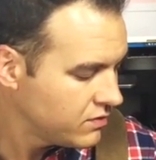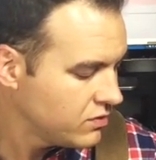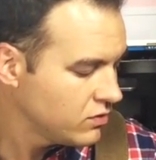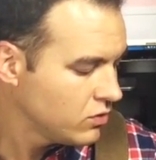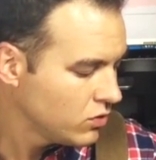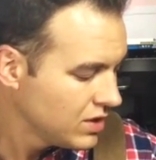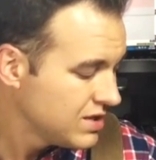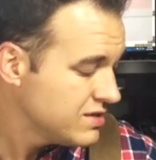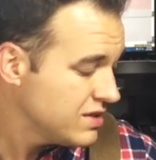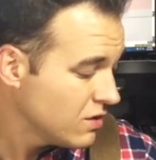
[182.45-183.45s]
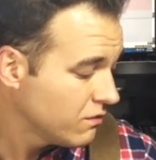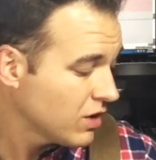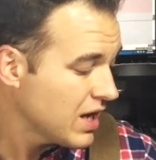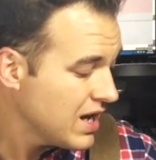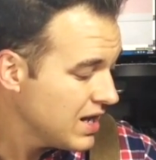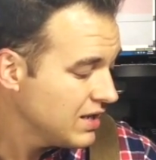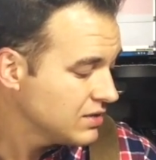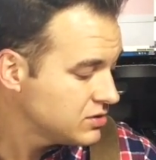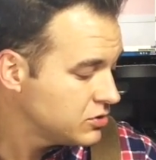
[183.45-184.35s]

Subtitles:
to D over A